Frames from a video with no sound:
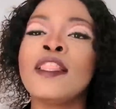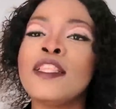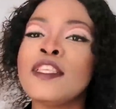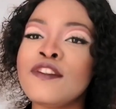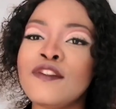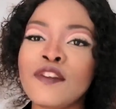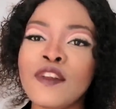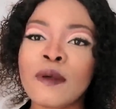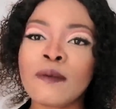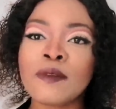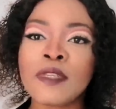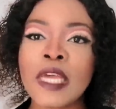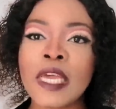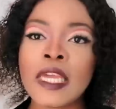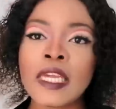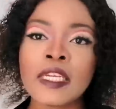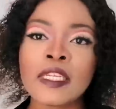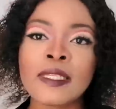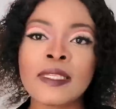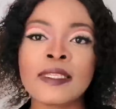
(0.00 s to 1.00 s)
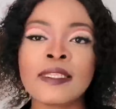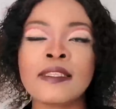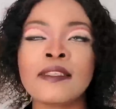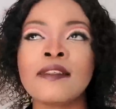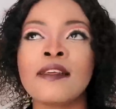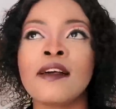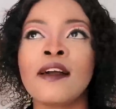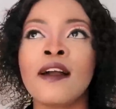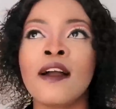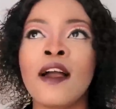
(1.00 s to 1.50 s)
this video I'm saying is,
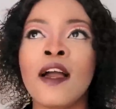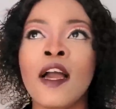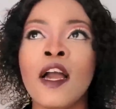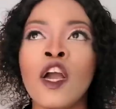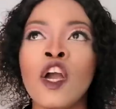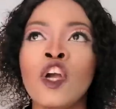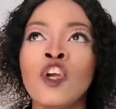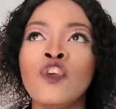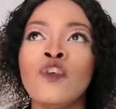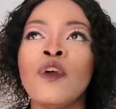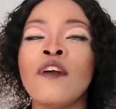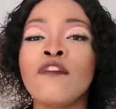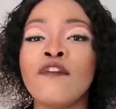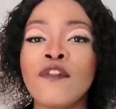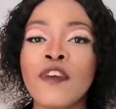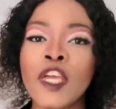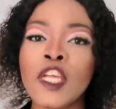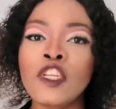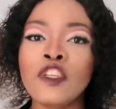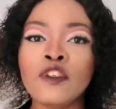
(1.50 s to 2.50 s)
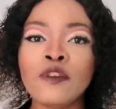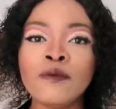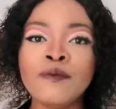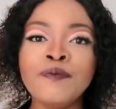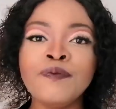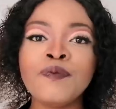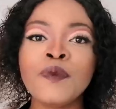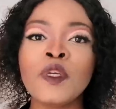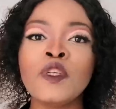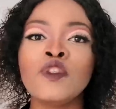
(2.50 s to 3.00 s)
you have value.
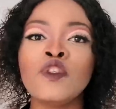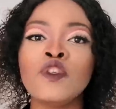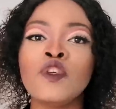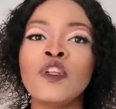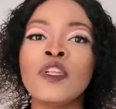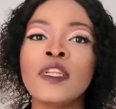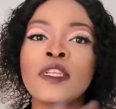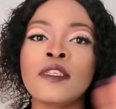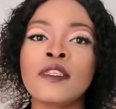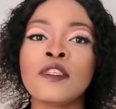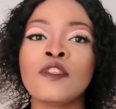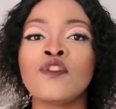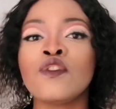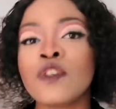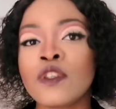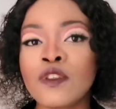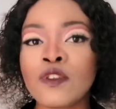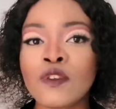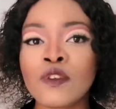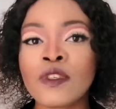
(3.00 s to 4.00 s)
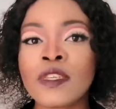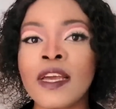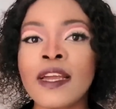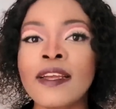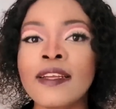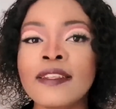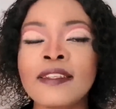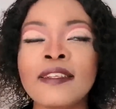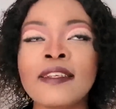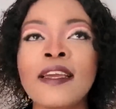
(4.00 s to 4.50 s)
Do not listen to the
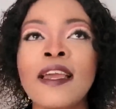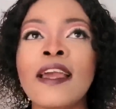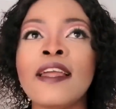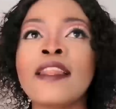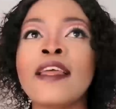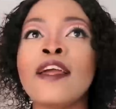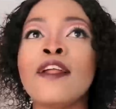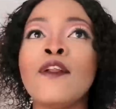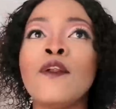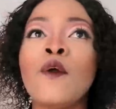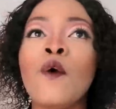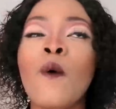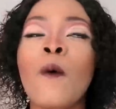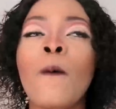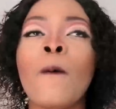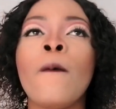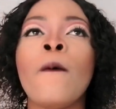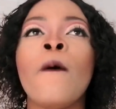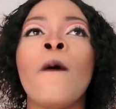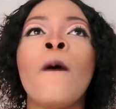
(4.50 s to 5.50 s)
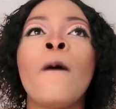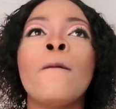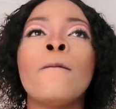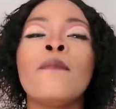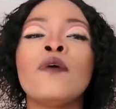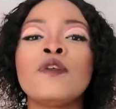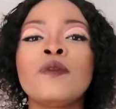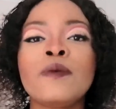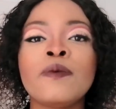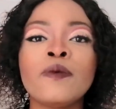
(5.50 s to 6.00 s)
society. And I know
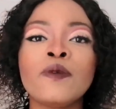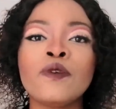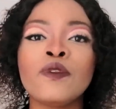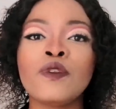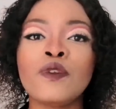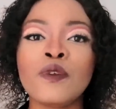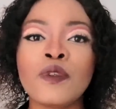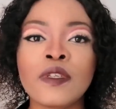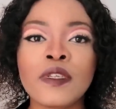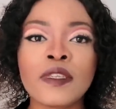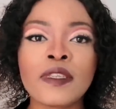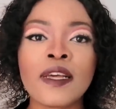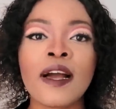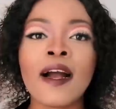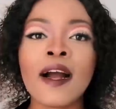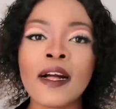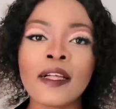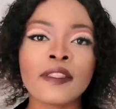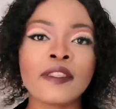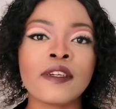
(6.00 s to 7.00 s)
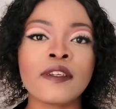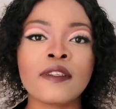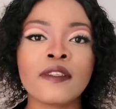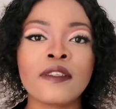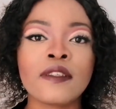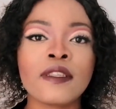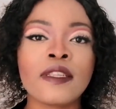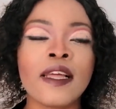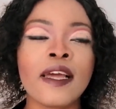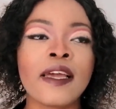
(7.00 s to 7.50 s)
most people do this are
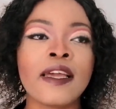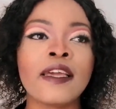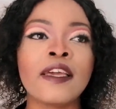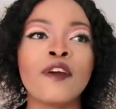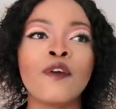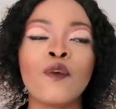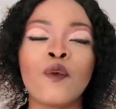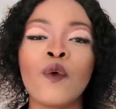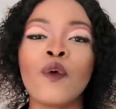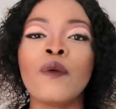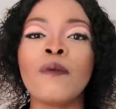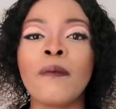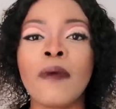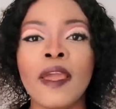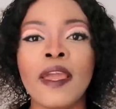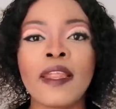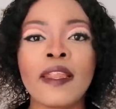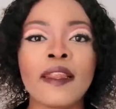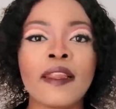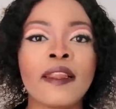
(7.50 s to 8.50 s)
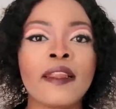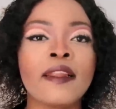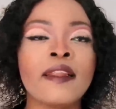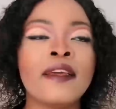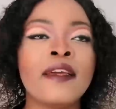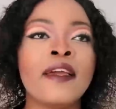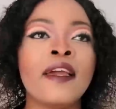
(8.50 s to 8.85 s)
adults, like grown men.